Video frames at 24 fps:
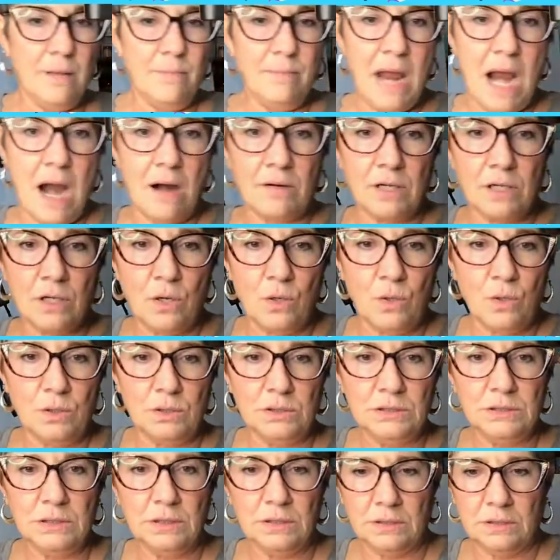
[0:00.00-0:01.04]

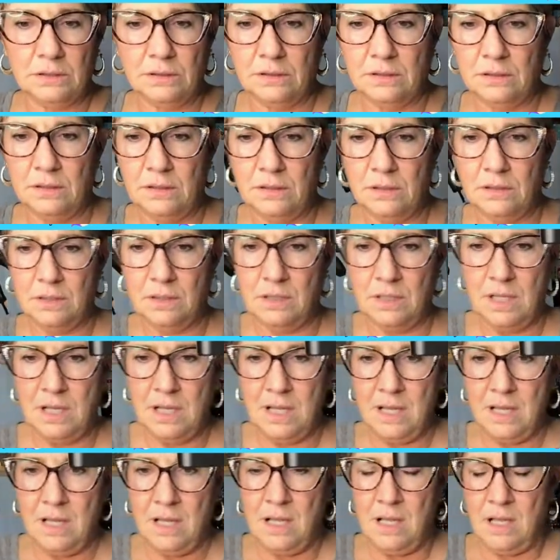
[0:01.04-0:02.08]
marigold.
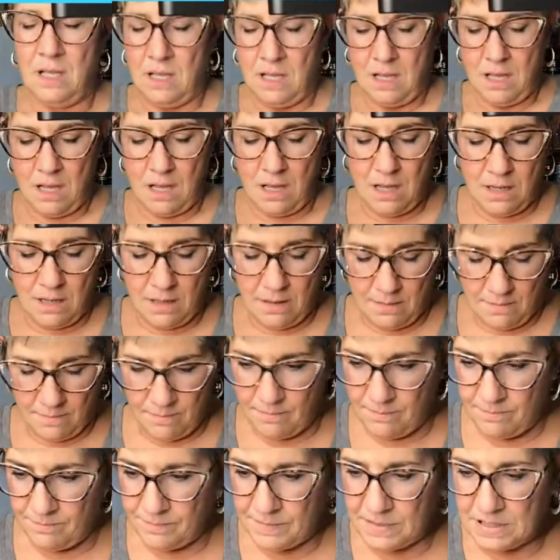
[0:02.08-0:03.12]

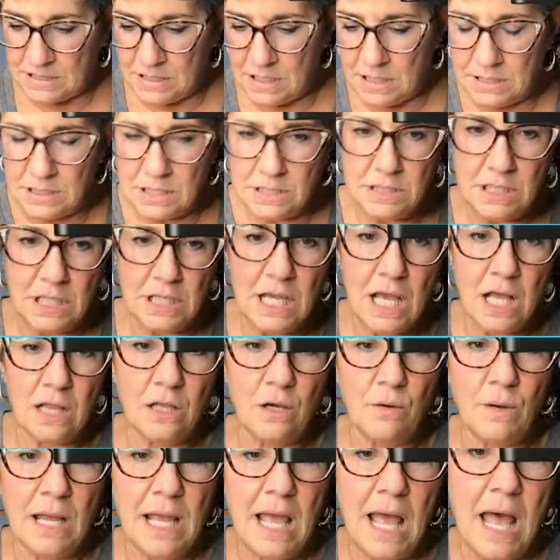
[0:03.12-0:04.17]
So this is the
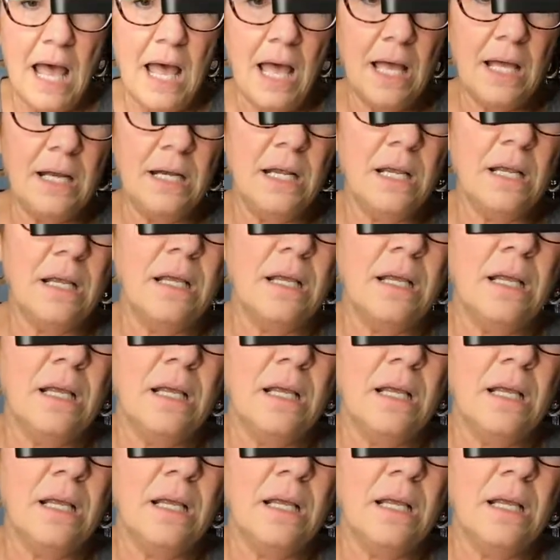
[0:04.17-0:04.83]
yellow I had.